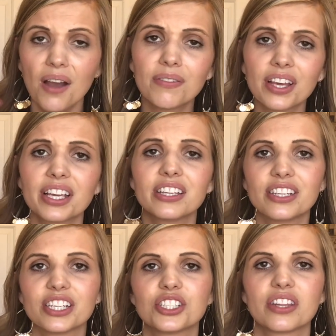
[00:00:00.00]
of the
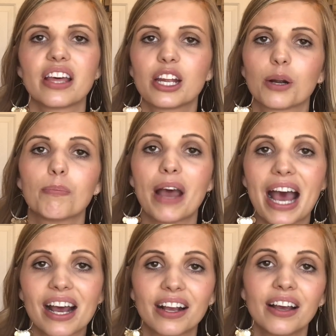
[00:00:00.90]
condition that your
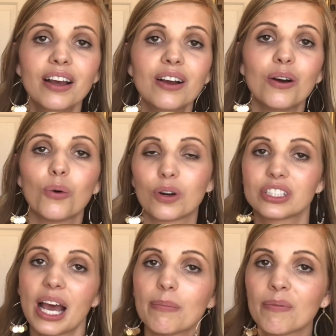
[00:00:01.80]
bag or
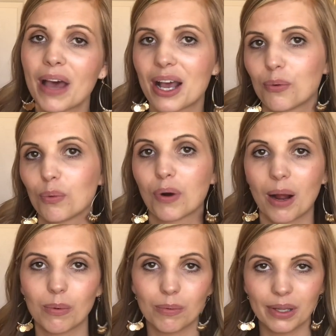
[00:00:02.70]
type of bag will
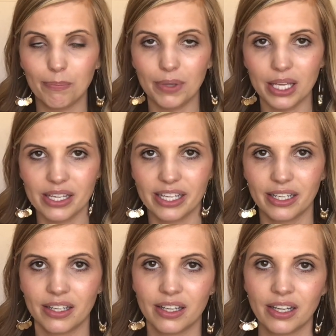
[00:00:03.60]
probably be
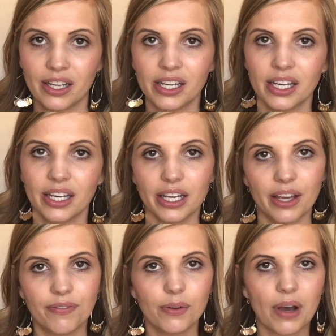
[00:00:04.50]
in.
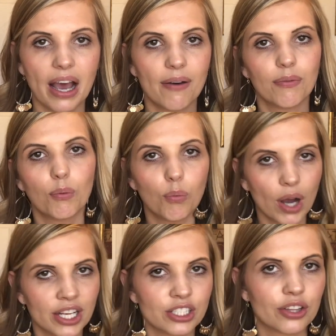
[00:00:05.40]
If you have
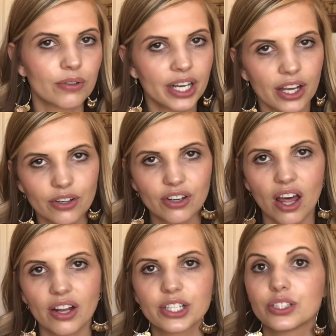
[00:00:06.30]
$100 to
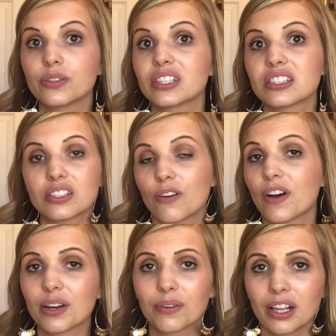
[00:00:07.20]
$300, you can still
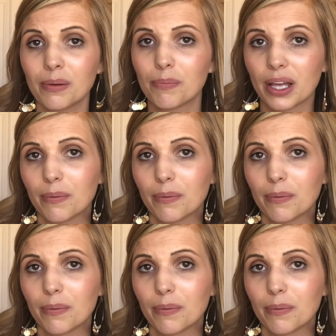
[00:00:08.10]
find a really